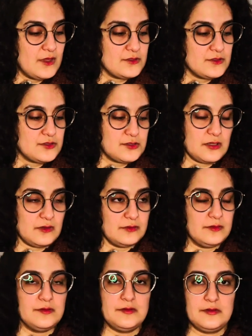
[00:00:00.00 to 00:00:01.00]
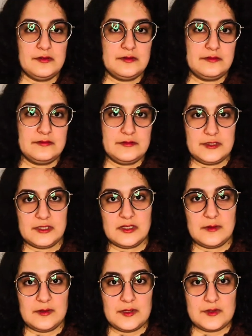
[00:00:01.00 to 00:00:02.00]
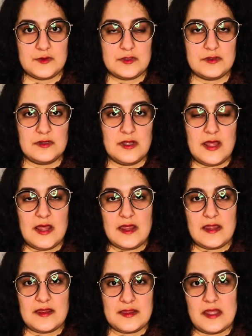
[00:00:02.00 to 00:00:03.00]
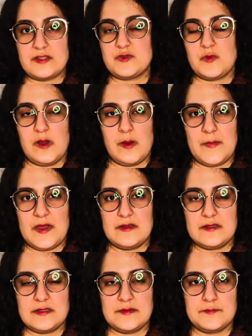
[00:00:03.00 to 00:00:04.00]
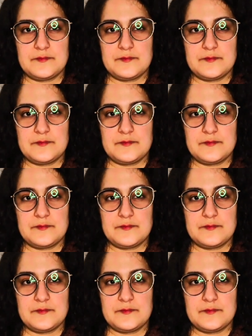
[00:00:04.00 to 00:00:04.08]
So talking about the sweater, that's where I'm at.